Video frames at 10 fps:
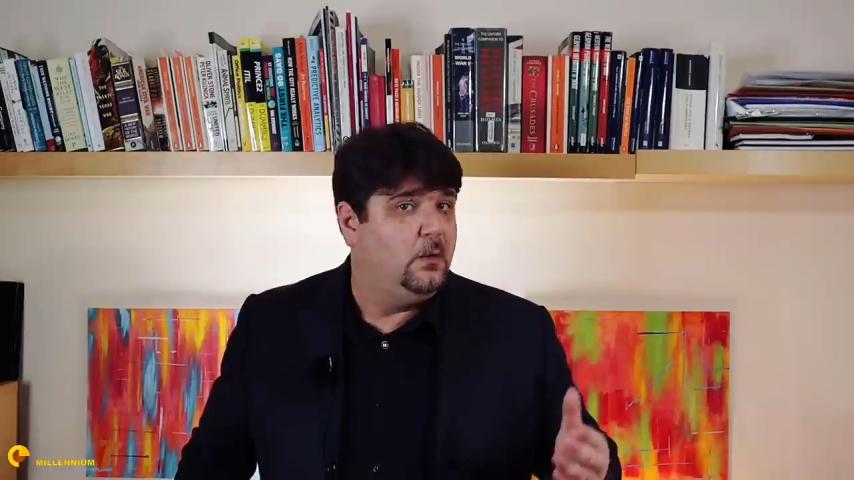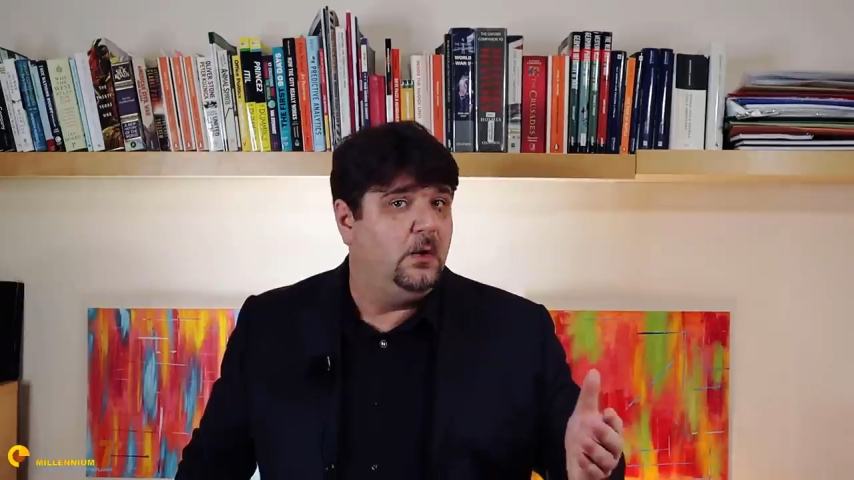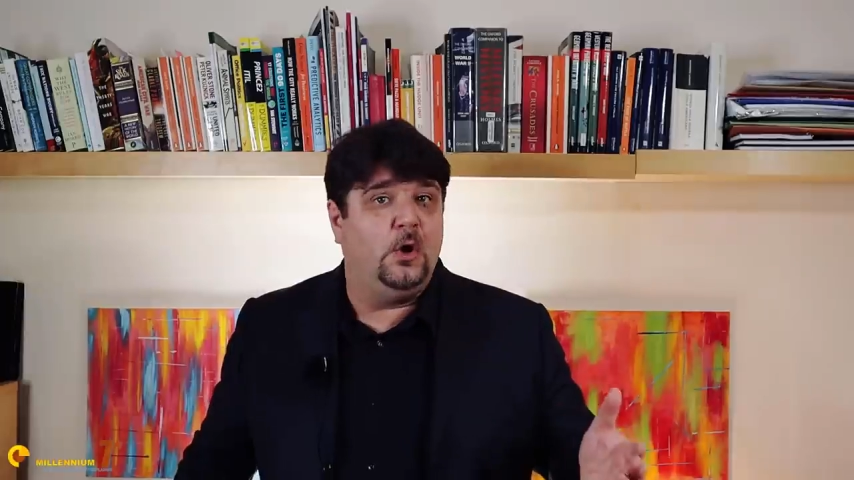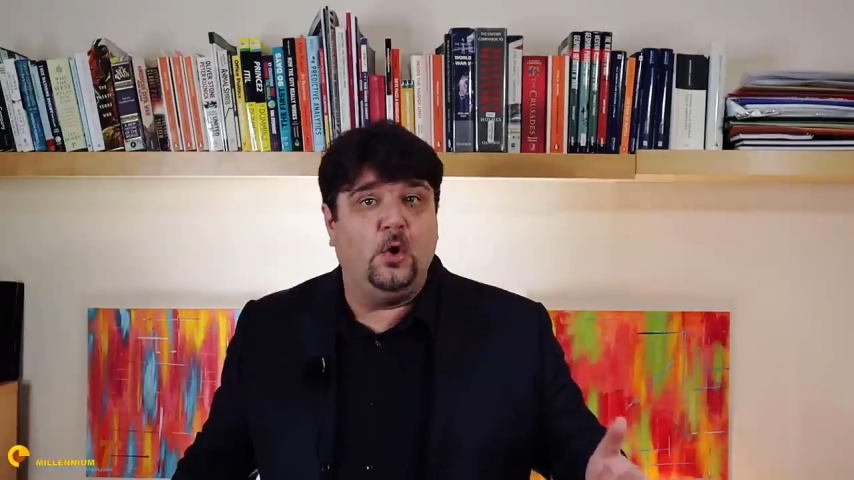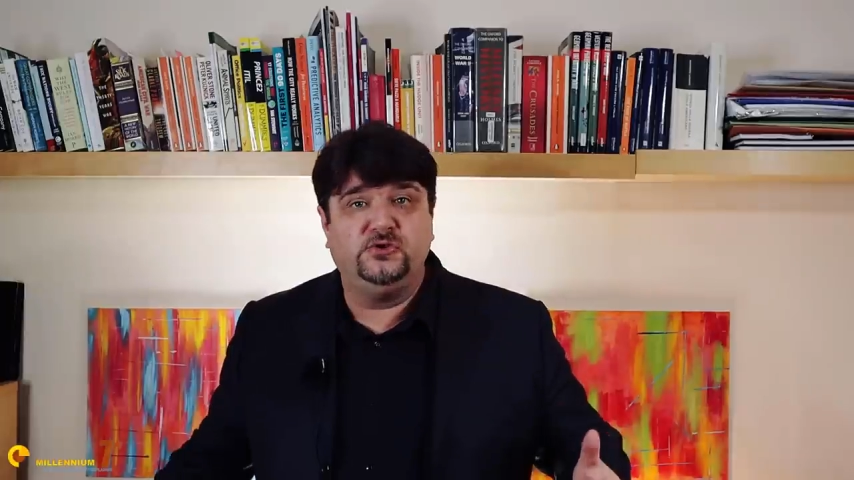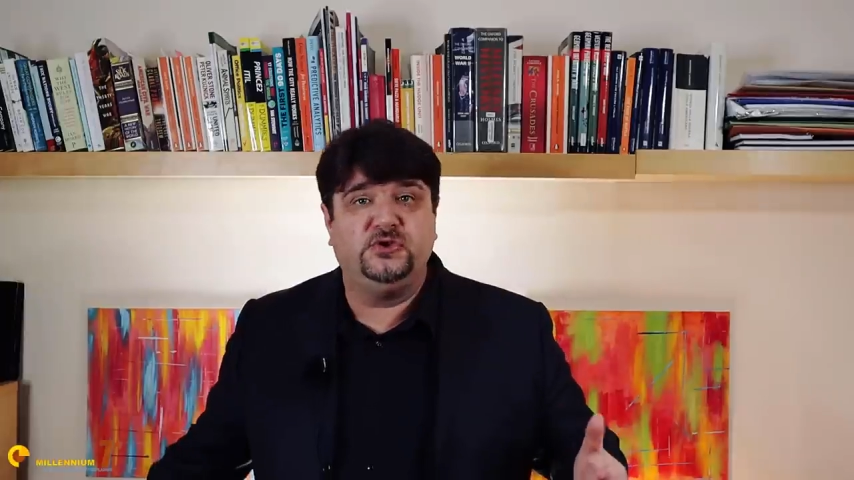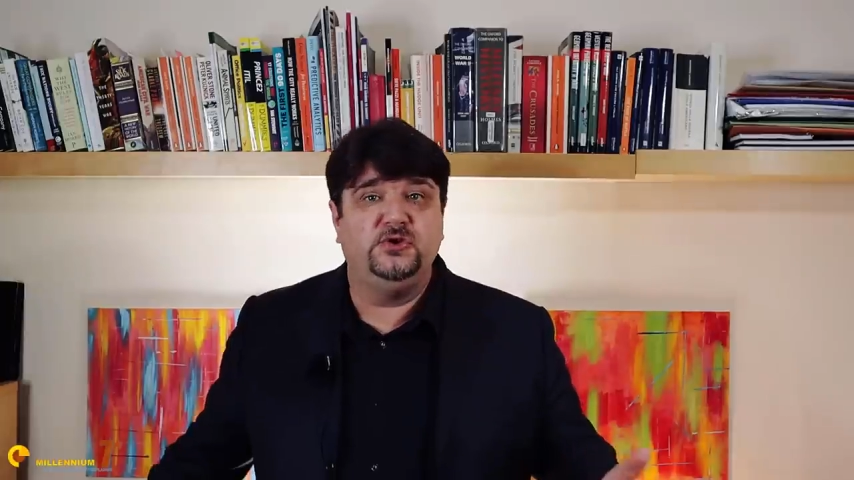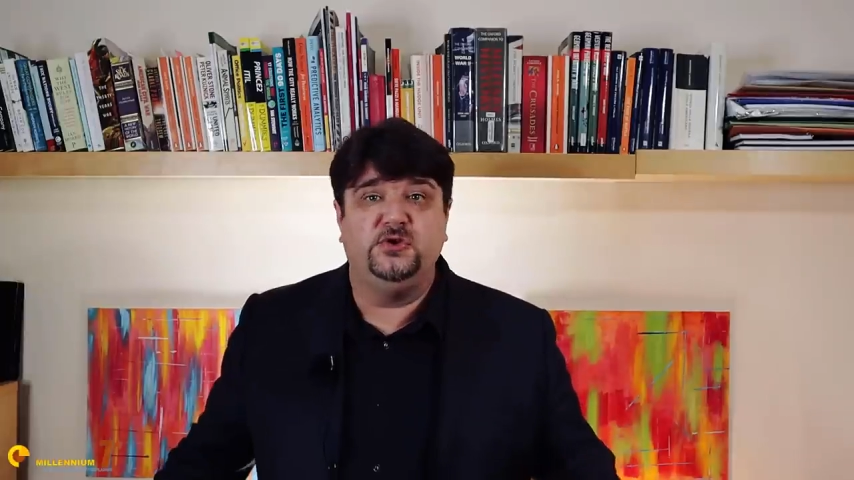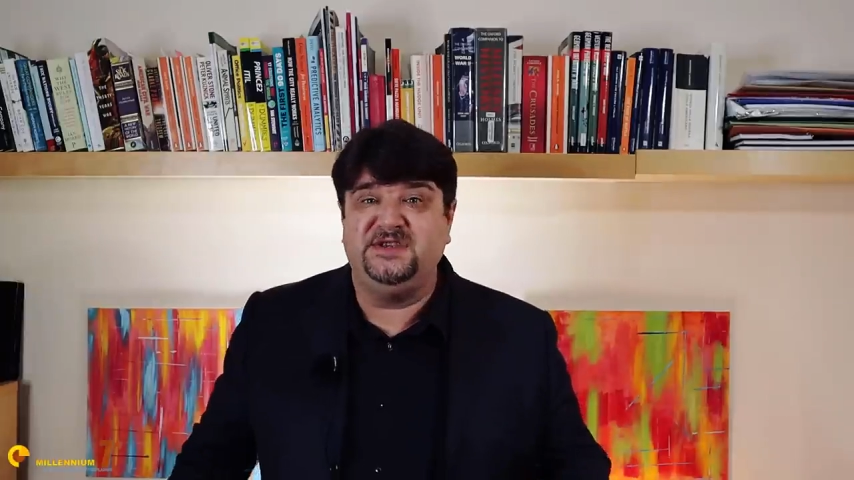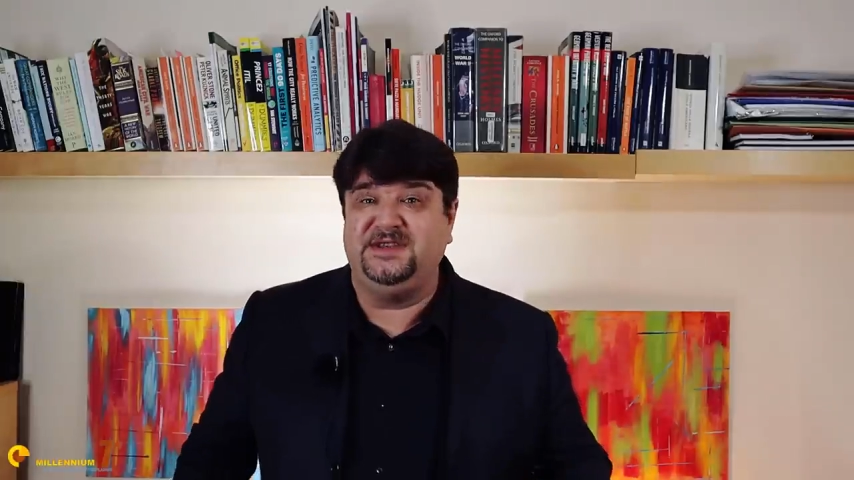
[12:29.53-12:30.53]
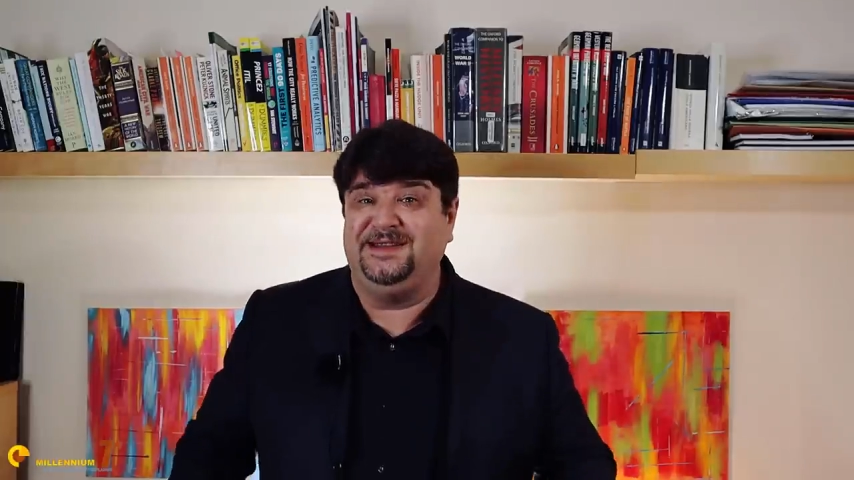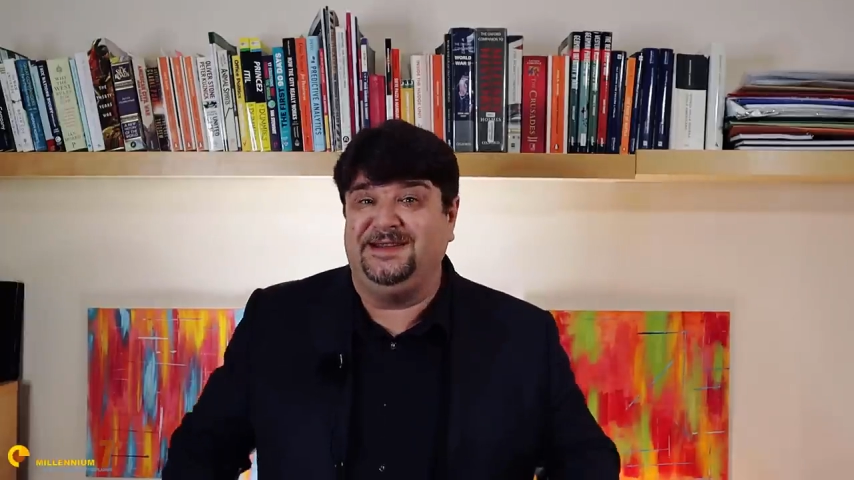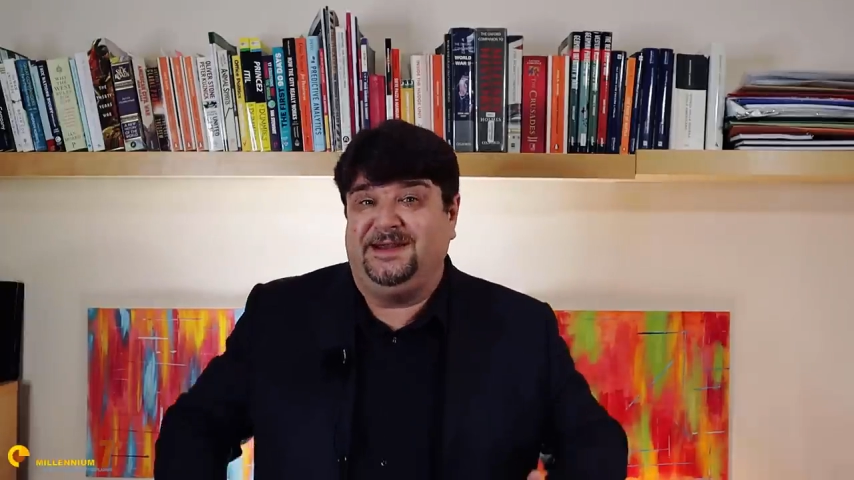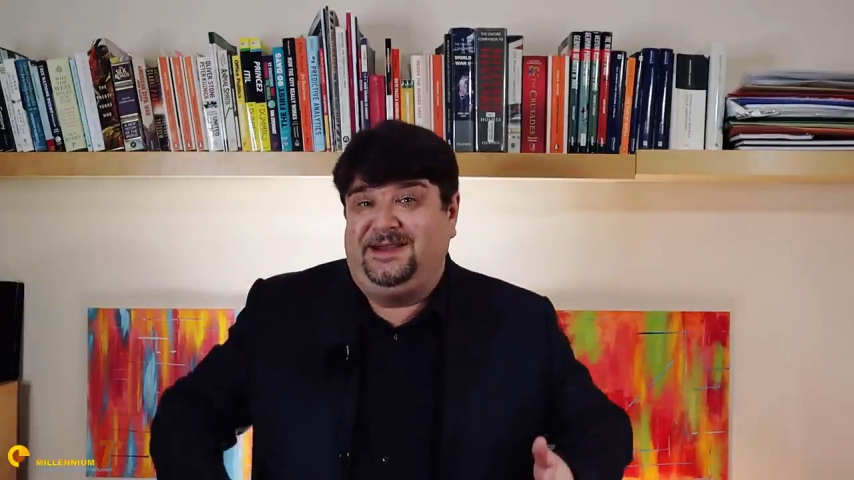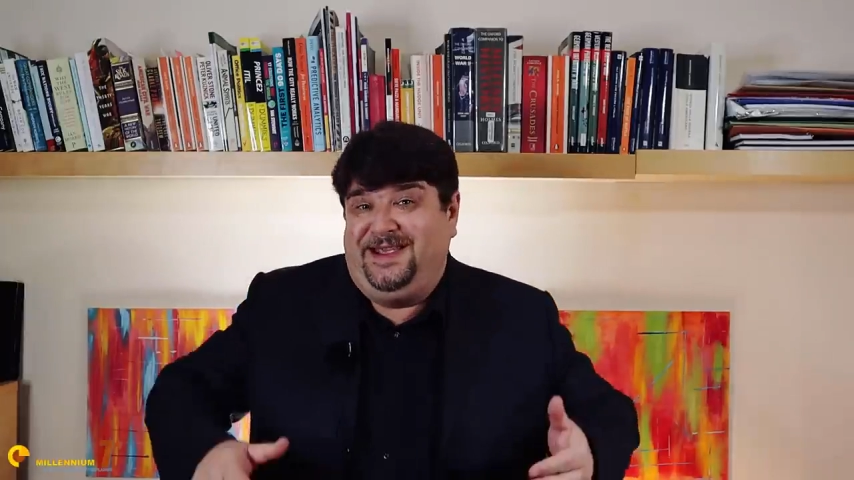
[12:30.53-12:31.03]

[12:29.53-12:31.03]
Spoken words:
were also used in